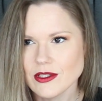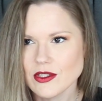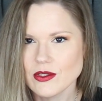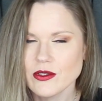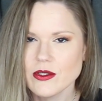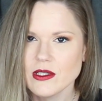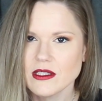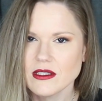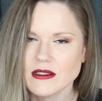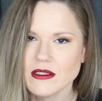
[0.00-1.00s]
the sooner you
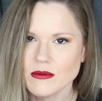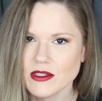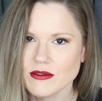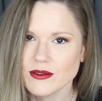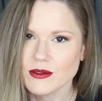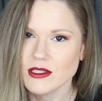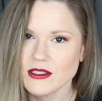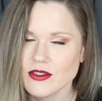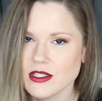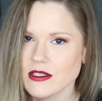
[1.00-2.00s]
get this done with the full
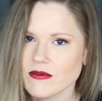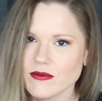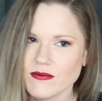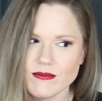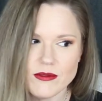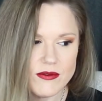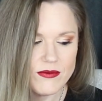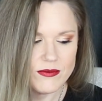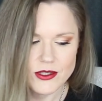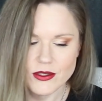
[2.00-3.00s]
energy, the
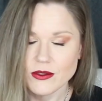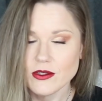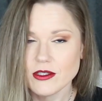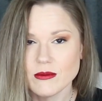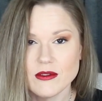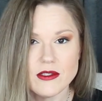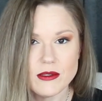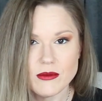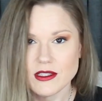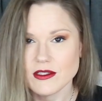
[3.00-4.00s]
sooner you can move
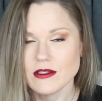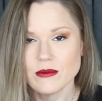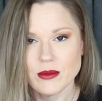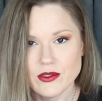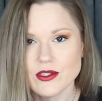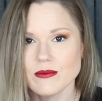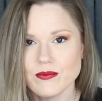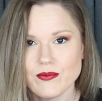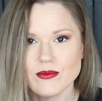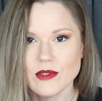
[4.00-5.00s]
on with this other person.
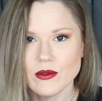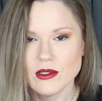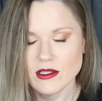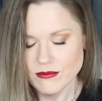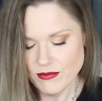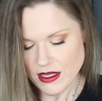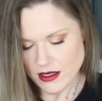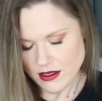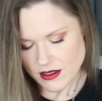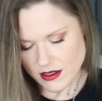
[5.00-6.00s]
Okay.
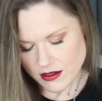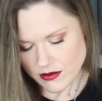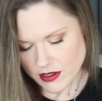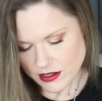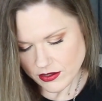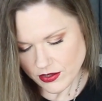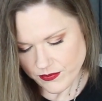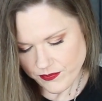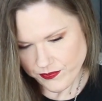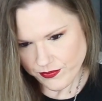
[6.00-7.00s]
All right.
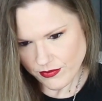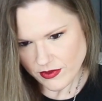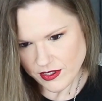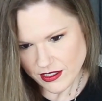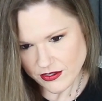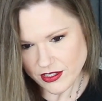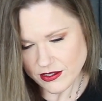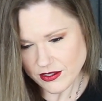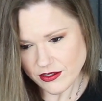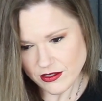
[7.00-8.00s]
Take a
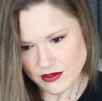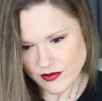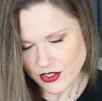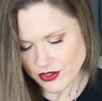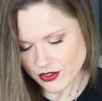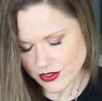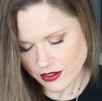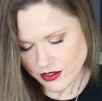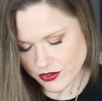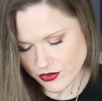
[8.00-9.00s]
chance on your own vision.
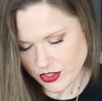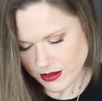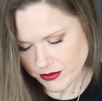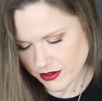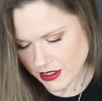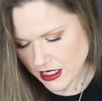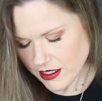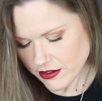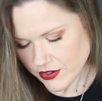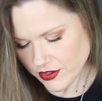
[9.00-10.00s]
Start your new chapter.
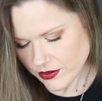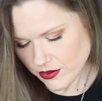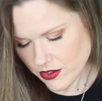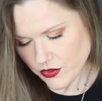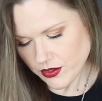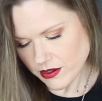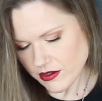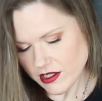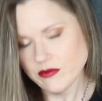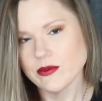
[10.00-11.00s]
The sooner you trigger
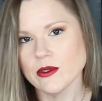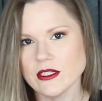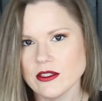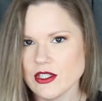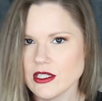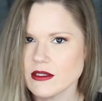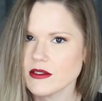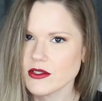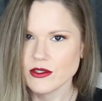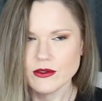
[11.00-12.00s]
that full energy,
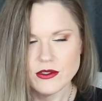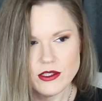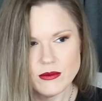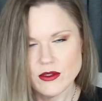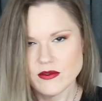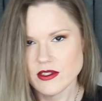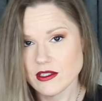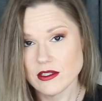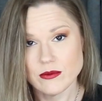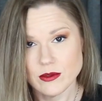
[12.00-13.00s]
the sooner you can move to
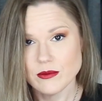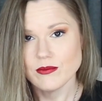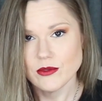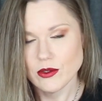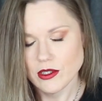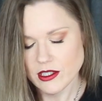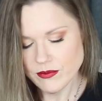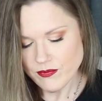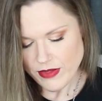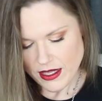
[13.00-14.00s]
the other one.
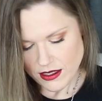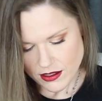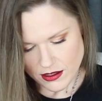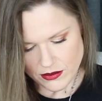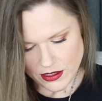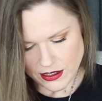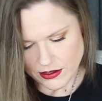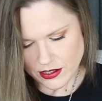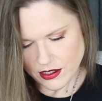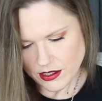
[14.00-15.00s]
Okay. All right.